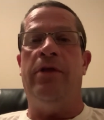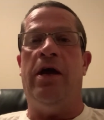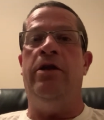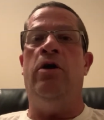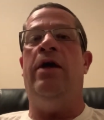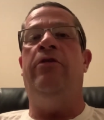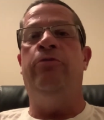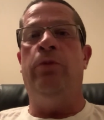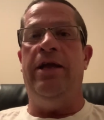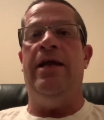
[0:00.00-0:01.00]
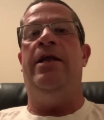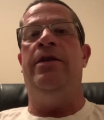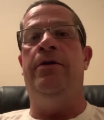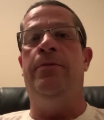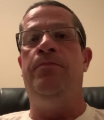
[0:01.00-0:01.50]
I know how this will
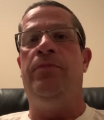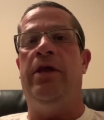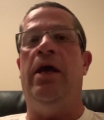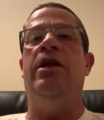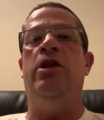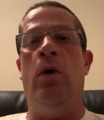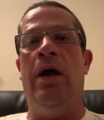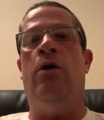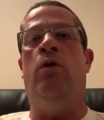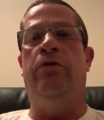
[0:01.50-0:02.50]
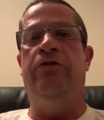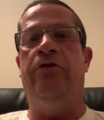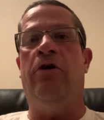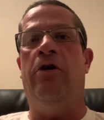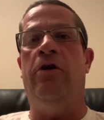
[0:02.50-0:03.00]
end. I know how it will
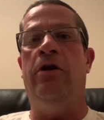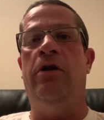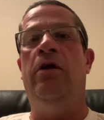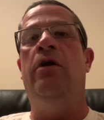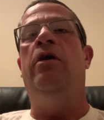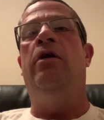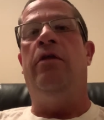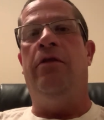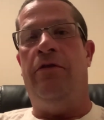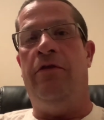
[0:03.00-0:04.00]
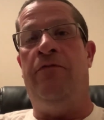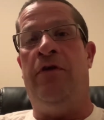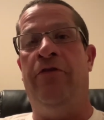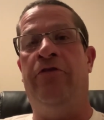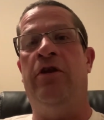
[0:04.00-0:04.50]
start. The
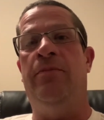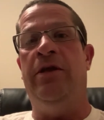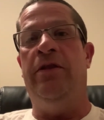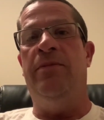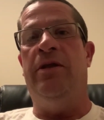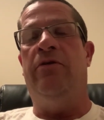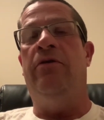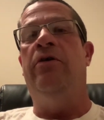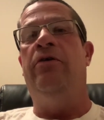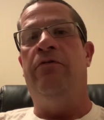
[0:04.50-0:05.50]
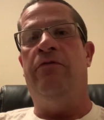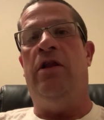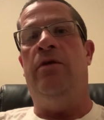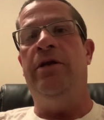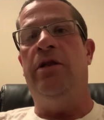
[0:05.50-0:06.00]
fun's going to be in the middle.
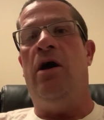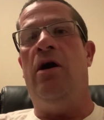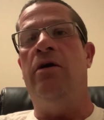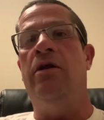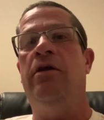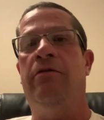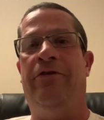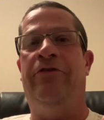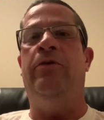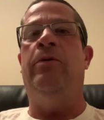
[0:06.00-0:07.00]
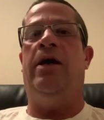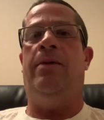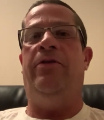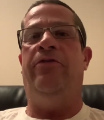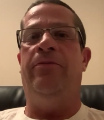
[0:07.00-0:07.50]
Follow me along. Let's see what
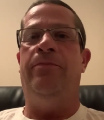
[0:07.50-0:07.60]
happens.